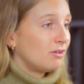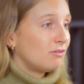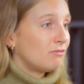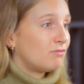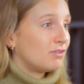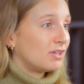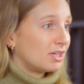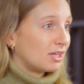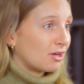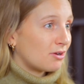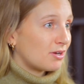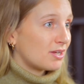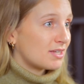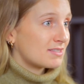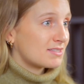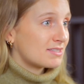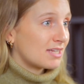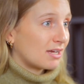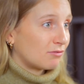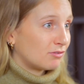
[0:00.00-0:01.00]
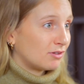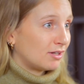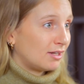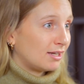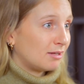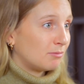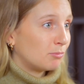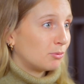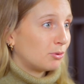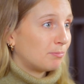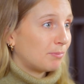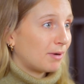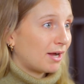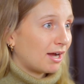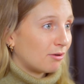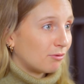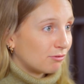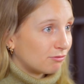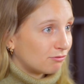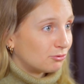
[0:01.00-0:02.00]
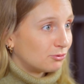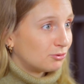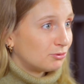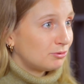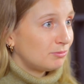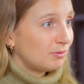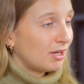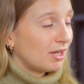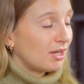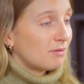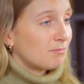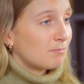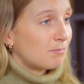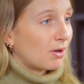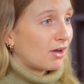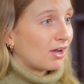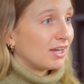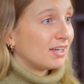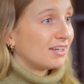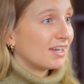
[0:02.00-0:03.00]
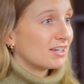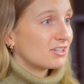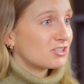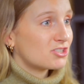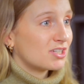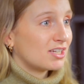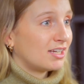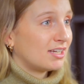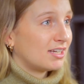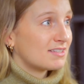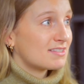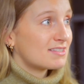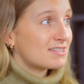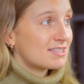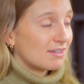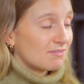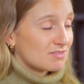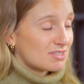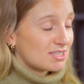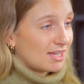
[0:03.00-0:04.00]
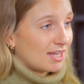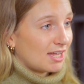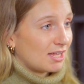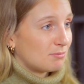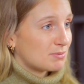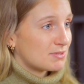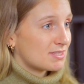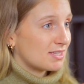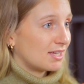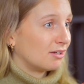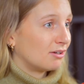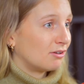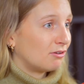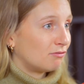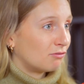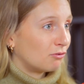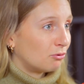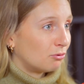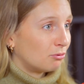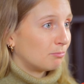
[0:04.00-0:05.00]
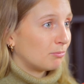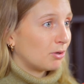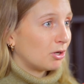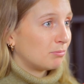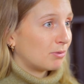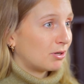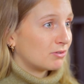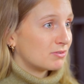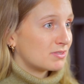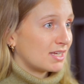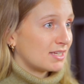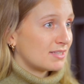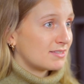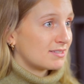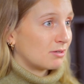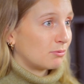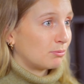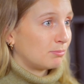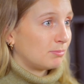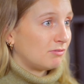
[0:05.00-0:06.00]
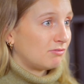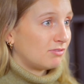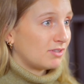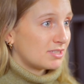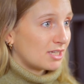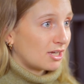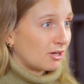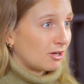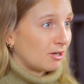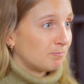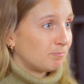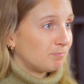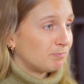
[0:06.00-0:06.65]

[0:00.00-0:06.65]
Video is definitely more powerful. By next year, 78% of all mobile data will be video.